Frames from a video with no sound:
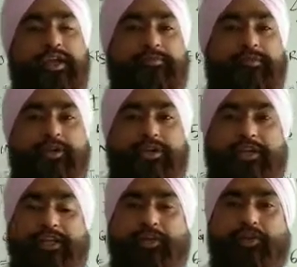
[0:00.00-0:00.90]
I'm gonna
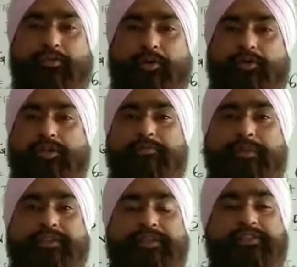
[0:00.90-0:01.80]
tell you about the
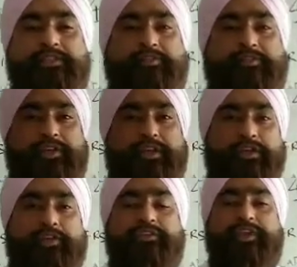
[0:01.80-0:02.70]
basics of
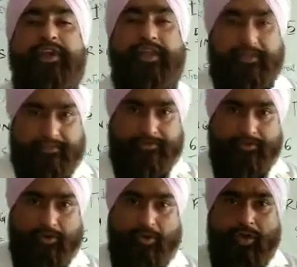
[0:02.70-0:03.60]
the trading,
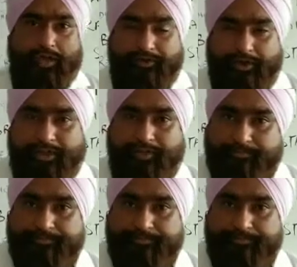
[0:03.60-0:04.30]
online trading.